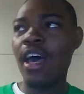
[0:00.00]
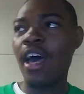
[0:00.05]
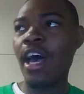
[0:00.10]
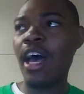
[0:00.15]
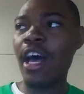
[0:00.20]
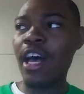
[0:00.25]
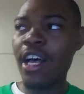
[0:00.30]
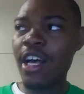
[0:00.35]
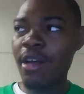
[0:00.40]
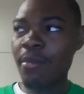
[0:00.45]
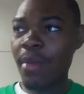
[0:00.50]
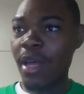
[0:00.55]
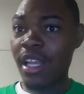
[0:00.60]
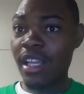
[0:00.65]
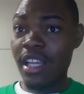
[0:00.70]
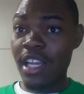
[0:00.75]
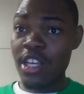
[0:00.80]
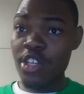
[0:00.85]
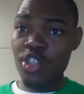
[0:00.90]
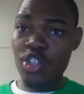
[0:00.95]

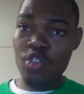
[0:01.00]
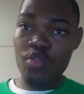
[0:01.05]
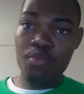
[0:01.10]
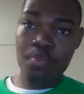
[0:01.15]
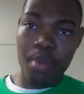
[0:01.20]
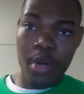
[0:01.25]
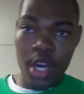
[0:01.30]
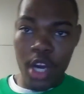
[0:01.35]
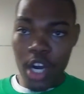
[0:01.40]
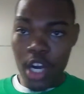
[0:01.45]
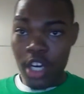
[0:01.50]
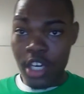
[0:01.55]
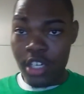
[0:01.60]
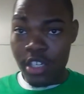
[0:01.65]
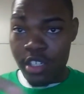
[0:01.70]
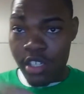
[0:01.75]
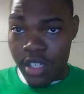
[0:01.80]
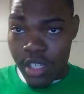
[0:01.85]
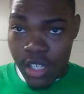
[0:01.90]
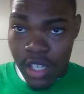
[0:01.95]
Unless you
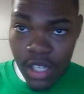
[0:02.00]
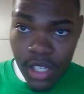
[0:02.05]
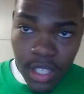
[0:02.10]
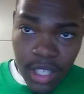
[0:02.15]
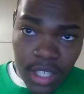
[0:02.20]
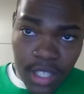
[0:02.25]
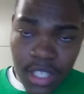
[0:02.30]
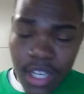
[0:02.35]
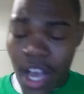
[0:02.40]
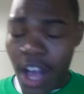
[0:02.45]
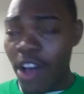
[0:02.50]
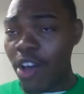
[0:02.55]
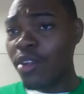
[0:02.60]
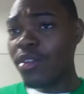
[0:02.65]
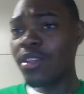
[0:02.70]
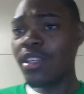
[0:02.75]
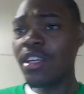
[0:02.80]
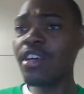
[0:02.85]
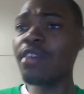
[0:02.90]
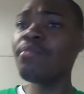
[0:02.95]
personally
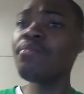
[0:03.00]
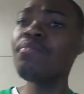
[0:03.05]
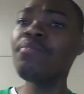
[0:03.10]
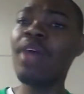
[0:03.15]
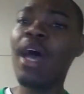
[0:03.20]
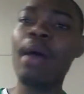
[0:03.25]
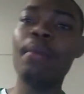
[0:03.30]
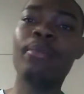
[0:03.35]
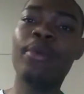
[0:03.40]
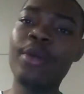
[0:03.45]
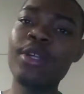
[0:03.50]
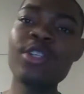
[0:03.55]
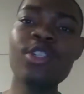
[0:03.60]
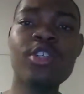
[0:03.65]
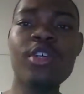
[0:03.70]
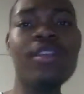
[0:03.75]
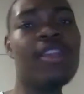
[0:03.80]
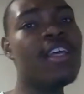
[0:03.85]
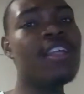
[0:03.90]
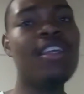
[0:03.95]
told them, I'm pretty
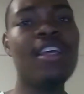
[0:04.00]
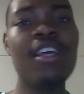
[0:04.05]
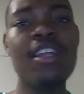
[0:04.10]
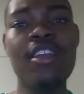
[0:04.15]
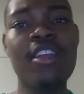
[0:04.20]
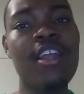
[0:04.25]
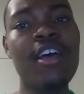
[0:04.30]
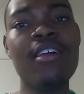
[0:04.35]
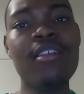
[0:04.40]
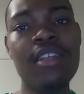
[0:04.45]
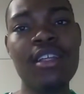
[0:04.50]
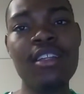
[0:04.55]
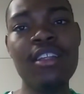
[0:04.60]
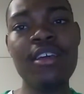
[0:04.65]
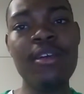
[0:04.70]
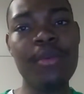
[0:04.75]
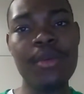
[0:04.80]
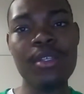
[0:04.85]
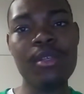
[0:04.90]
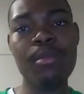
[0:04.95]
sure they didn't know that
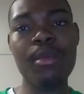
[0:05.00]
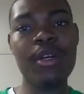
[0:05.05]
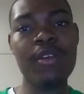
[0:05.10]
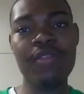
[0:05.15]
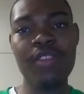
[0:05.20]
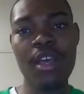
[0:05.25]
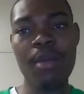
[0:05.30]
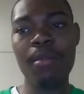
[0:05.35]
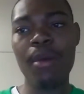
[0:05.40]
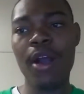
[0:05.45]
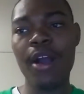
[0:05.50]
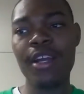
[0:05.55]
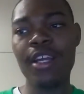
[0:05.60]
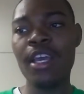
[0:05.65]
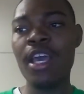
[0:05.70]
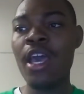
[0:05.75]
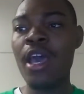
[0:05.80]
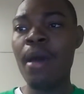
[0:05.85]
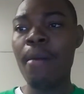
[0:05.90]
there was a birthday party.